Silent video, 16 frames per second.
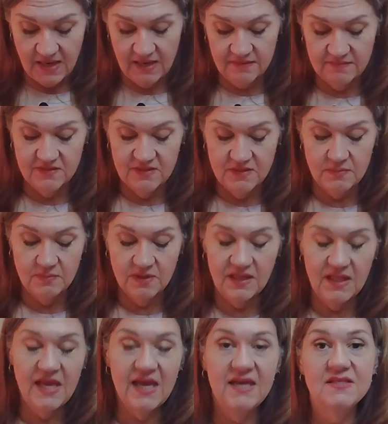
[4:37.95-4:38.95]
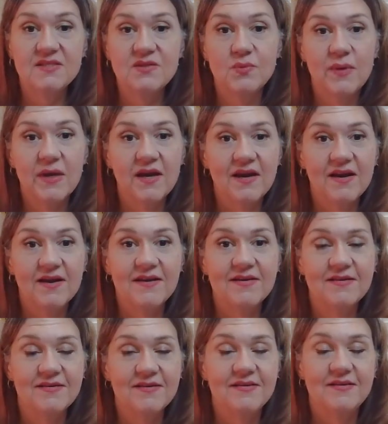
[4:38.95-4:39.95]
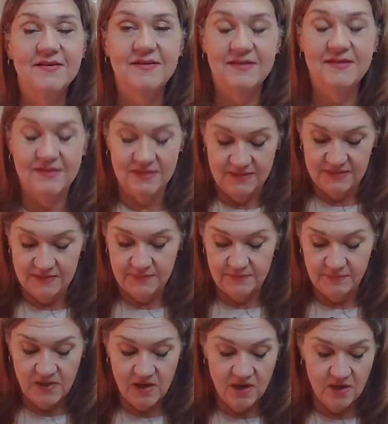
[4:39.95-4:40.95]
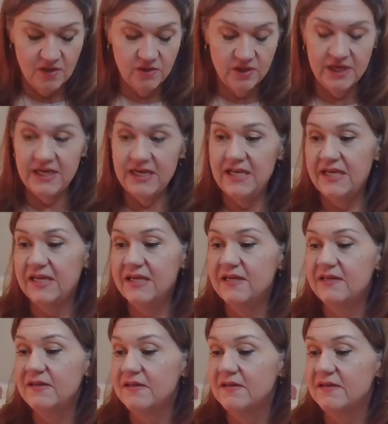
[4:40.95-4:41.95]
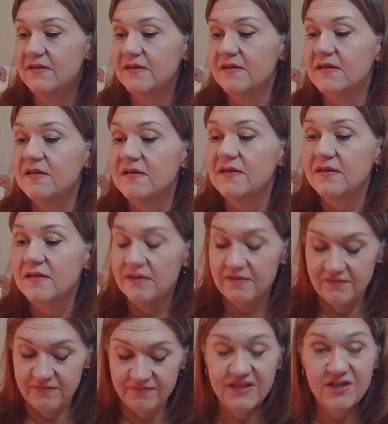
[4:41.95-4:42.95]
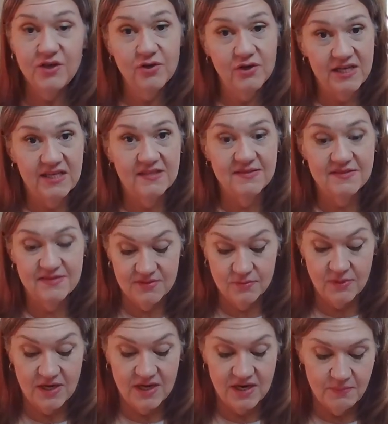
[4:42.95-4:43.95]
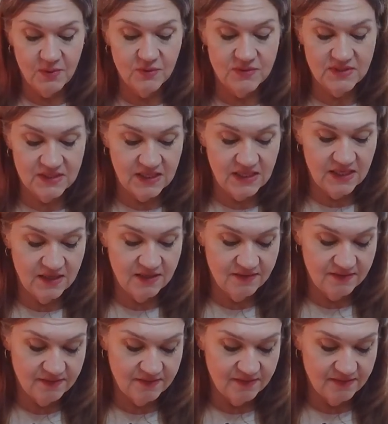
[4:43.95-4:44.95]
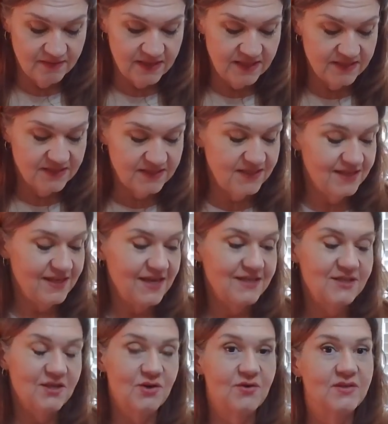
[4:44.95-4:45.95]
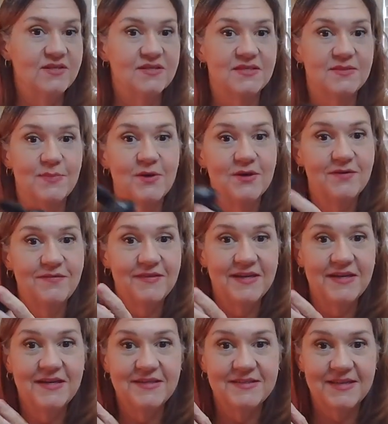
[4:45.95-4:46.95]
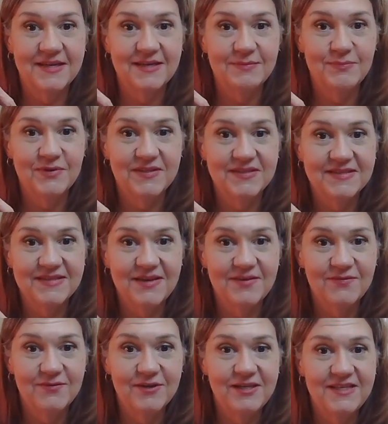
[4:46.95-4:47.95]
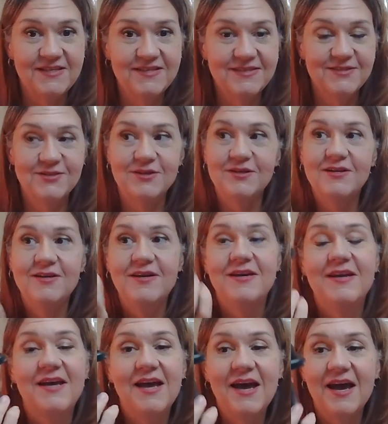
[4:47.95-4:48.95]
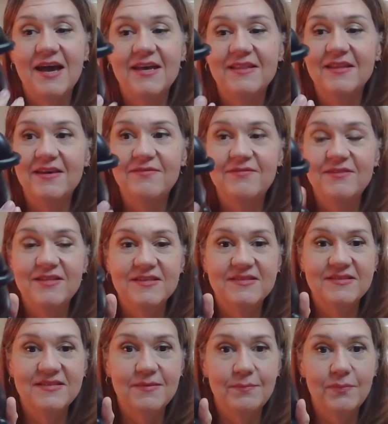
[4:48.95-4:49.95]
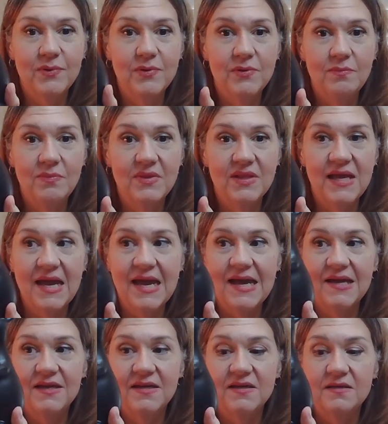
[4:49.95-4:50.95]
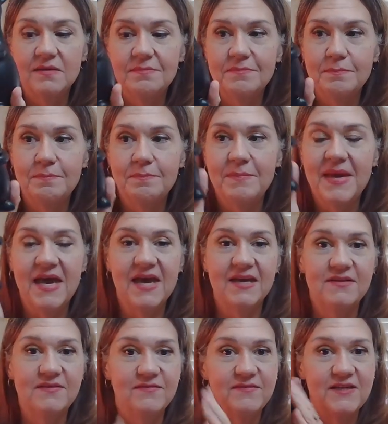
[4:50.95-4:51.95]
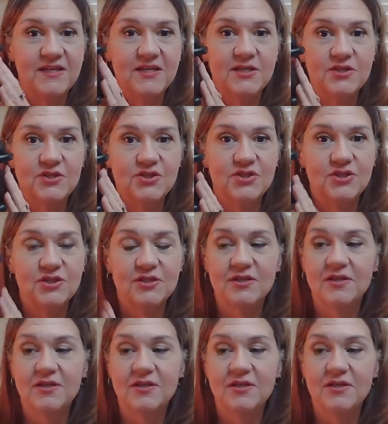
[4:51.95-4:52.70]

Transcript: have some glassware, pottery, figurines is what I mostly like to collect. Oh, this is perfect. I can put this out for Easter. I love the simple black matte finish